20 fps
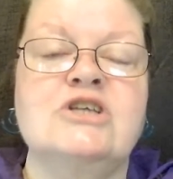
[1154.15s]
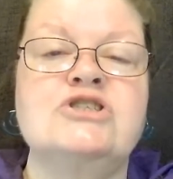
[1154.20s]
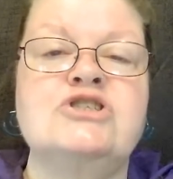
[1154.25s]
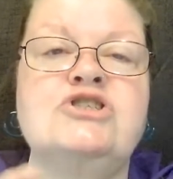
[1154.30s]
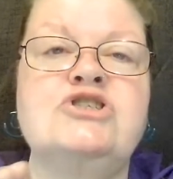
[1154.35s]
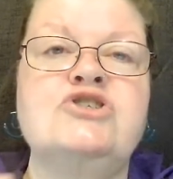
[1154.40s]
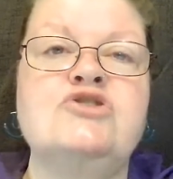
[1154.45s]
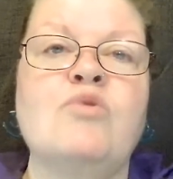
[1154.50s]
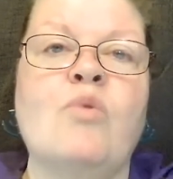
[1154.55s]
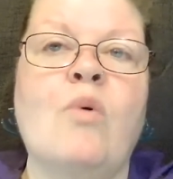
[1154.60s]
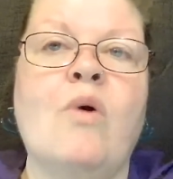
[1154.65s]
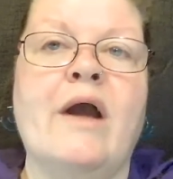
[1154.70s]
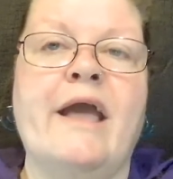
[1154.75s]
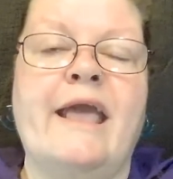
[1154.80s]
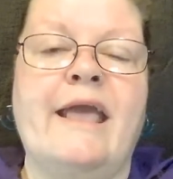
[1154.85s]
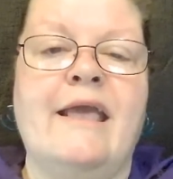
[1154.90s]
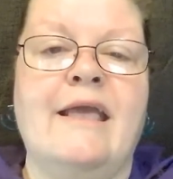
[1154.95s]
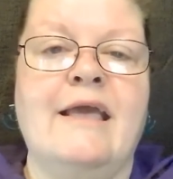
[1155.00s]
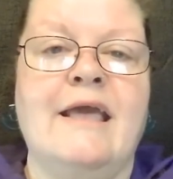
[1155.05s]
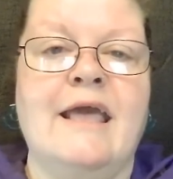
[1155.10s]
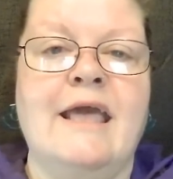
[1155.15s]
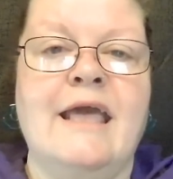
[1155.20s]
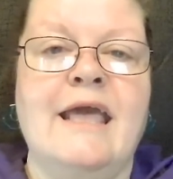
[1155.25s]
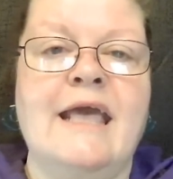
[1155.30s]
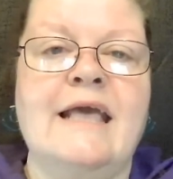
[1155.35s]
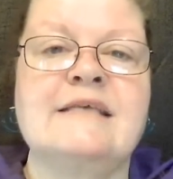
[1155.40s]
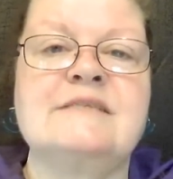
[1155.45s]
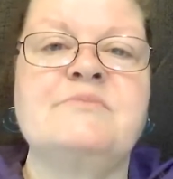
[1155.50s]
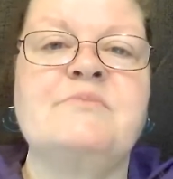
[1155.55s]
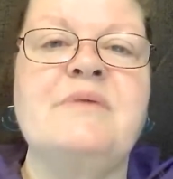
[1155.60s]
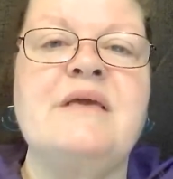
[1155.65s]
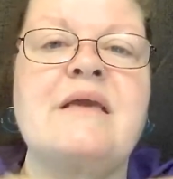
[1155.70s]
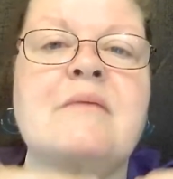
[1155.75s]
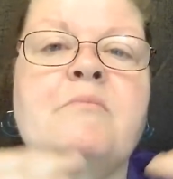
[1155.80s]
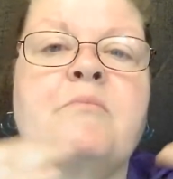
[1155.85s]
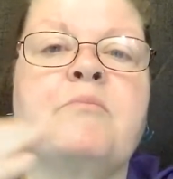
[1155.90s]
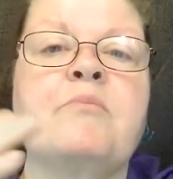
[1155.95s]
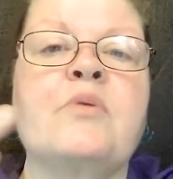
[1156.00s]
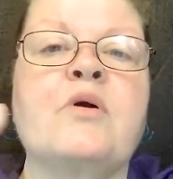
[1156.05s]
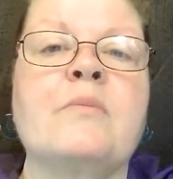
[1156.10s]
Joy is being
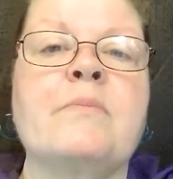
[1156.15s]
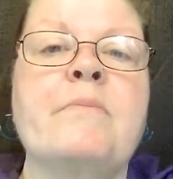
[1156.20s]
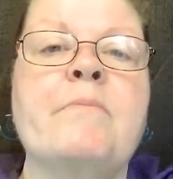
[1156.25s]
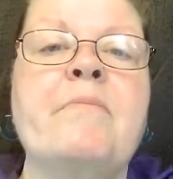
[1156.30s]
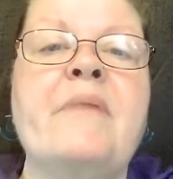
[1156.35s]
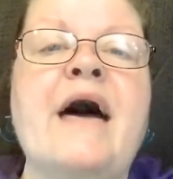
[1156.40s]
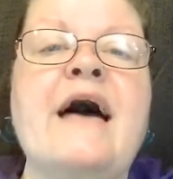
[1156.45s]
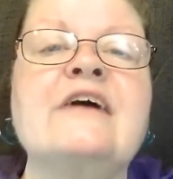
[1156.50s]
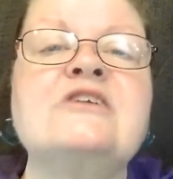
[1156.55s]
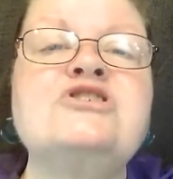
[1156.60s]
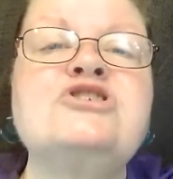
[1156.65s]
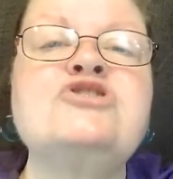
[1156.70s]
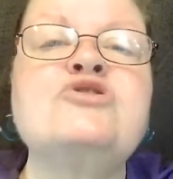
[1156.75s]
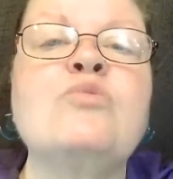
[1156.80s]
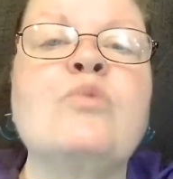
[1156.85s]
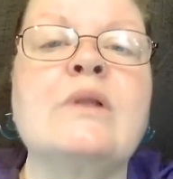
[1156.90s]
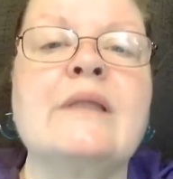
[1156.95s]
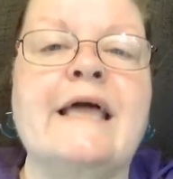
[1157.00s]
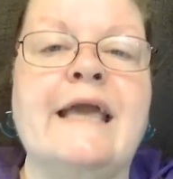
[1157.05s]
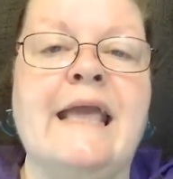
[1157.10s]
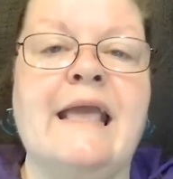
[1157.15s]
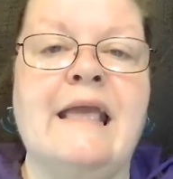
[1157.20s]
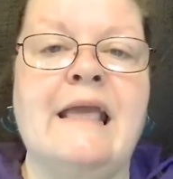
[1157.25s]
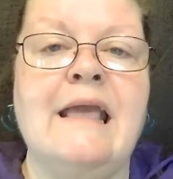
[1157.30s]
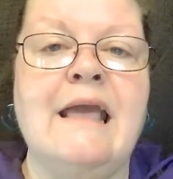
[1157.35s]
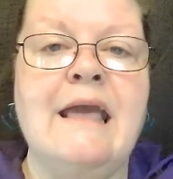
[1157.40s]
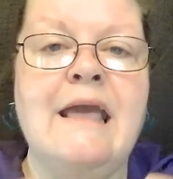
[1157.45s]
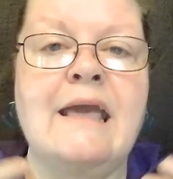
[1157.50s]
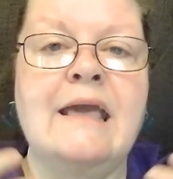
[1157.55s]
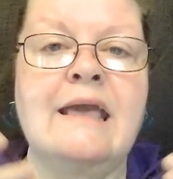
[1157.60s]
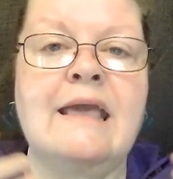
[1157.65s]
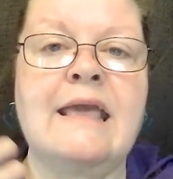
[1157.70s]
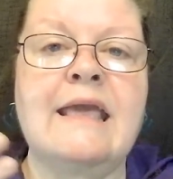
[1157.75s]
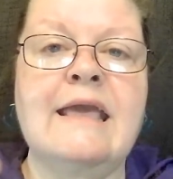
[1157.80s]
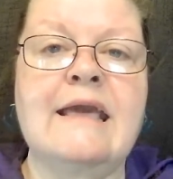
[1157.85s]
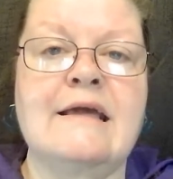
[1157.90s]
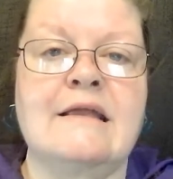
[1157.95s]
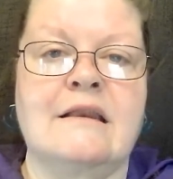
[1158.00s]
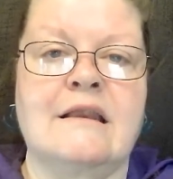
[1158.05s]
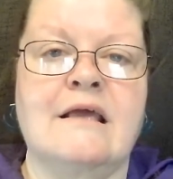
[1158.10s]
perpetually
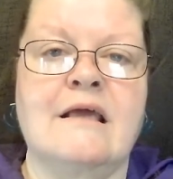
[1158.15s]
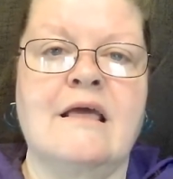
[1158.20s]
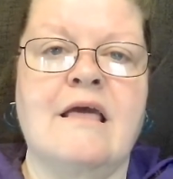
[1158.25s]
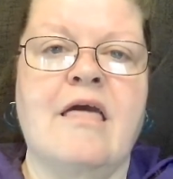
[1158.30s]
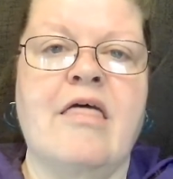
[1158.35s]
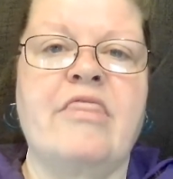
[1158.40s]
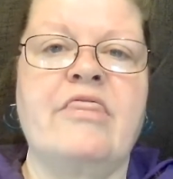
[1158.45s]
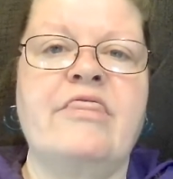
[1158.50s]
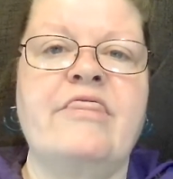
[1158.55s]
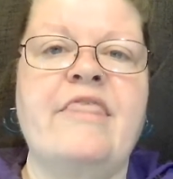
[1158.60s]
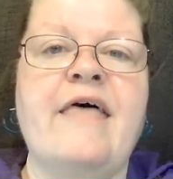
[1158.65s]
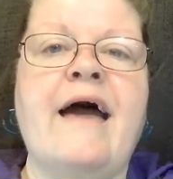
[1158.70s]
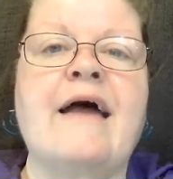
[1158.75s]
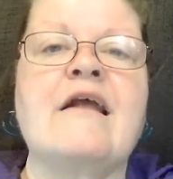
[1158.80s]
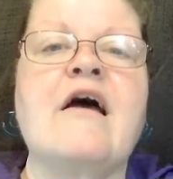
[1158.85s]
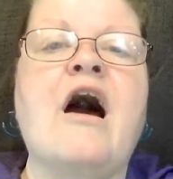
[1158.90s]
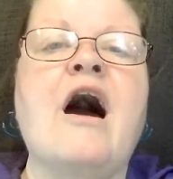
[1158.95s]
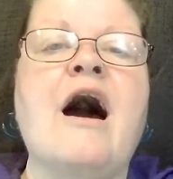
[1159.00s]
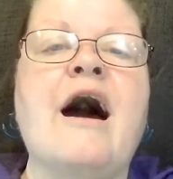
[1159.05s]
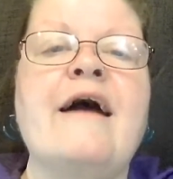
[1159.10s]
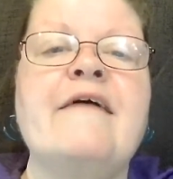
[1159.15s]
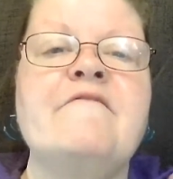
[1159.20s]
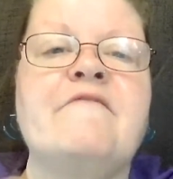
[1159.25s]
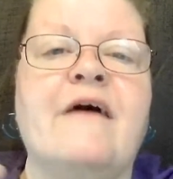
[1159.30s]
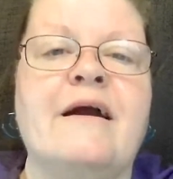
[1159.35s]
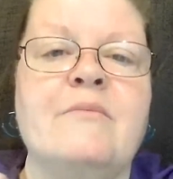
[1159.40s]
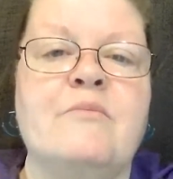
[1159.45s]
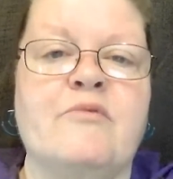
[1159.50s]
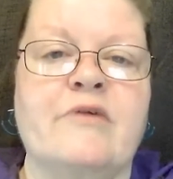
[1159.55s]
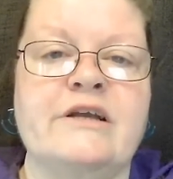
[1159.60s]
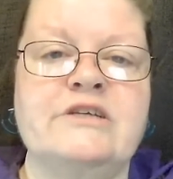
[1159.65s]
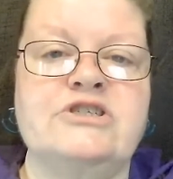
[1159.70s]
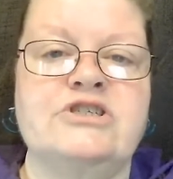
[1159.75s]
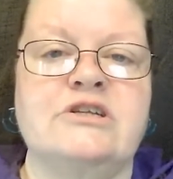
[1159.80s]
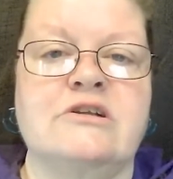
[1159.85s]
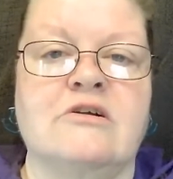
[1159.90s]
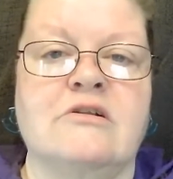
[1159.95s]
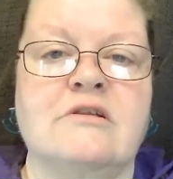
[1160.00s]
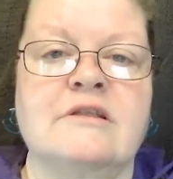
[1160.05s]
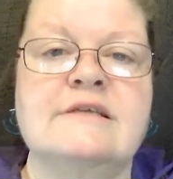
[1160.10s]
in that high
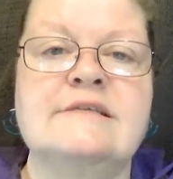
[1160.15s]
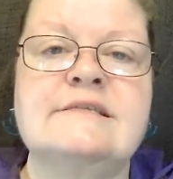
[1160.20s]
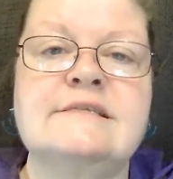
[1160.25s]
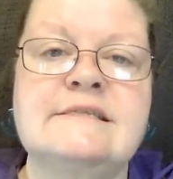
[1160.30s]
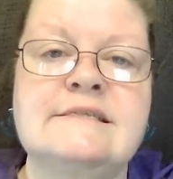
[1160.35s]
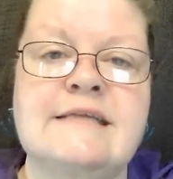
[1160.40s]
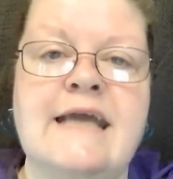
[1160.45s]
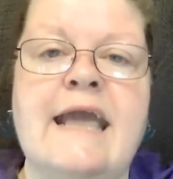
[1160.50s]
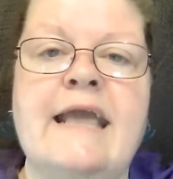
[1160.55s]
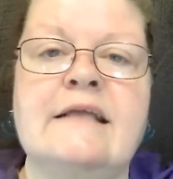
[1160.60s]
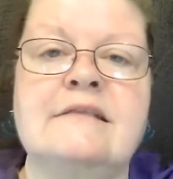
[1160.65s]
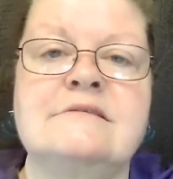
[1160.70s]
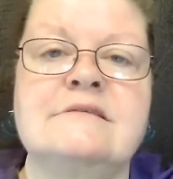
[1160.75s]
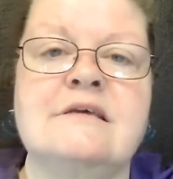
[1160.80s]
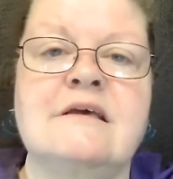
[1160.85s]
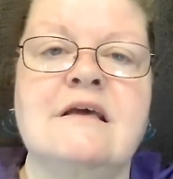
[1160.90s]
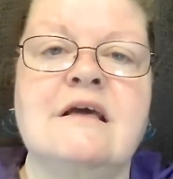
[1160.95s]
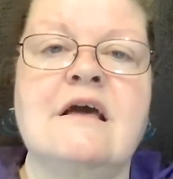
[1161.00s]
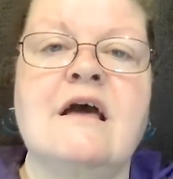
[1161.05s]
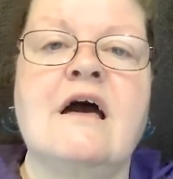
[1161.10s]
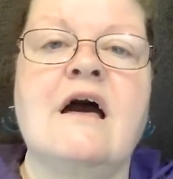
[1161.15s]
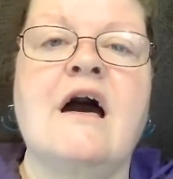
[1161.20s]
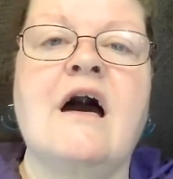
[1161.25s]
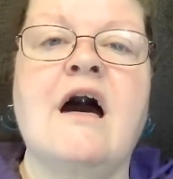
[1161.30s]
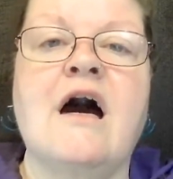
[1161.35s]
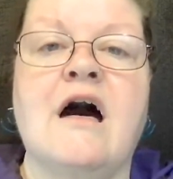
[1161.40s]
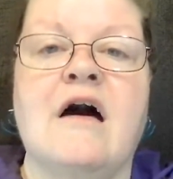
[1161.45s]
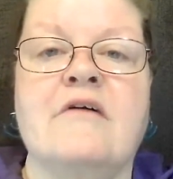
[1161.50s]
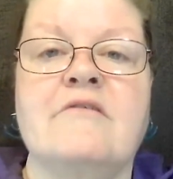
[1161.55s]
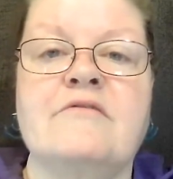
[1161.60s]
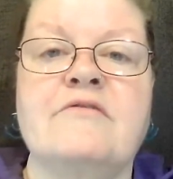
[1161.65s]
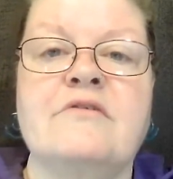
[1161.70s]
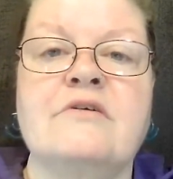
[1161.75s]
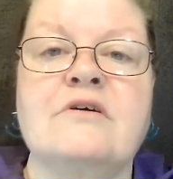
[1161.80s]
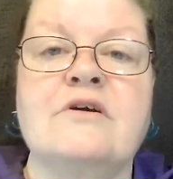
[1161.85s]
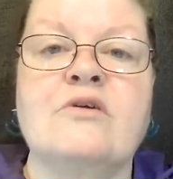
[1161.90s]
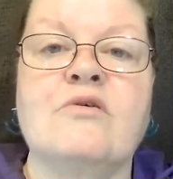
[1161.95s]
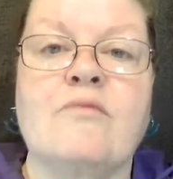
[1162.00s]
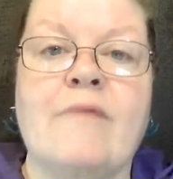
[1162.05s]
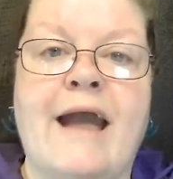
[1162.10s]
vibrational state of
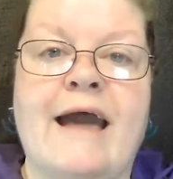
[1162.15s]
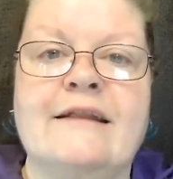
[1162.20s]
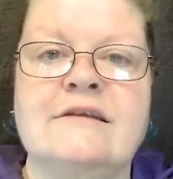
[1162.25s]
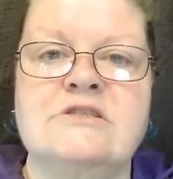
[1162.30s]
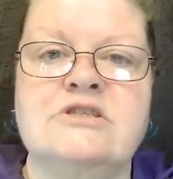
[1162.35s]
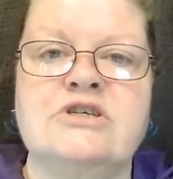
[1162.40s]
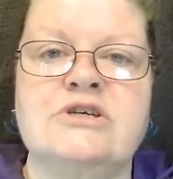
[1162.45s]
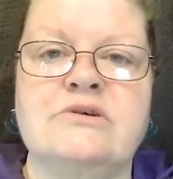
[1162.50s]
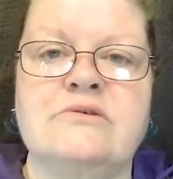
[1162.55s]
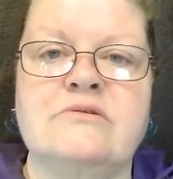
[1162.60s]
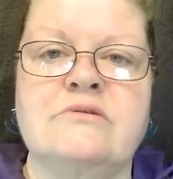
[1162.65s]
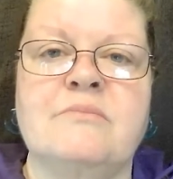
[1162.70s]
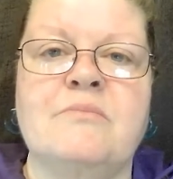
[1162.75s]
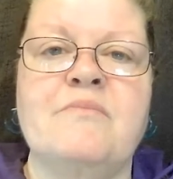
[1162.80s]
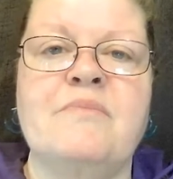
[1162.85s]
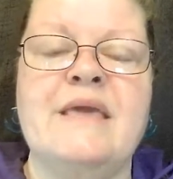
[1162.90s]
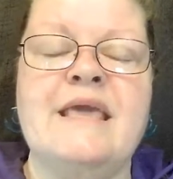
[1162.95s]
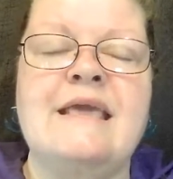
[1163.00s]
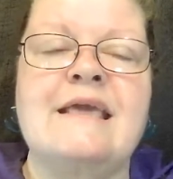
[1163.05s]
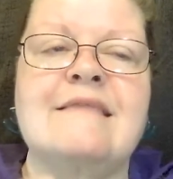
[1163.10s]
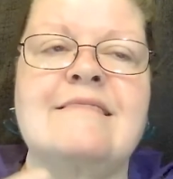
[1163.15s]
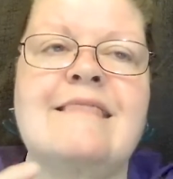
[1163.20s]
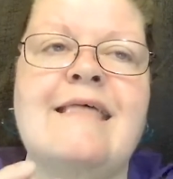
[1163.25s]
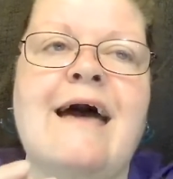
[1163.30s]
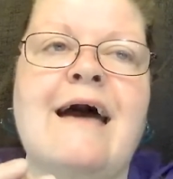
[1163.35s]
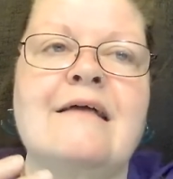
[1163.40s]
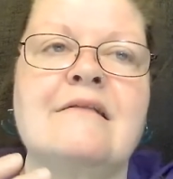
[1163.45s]
gratitude, being in that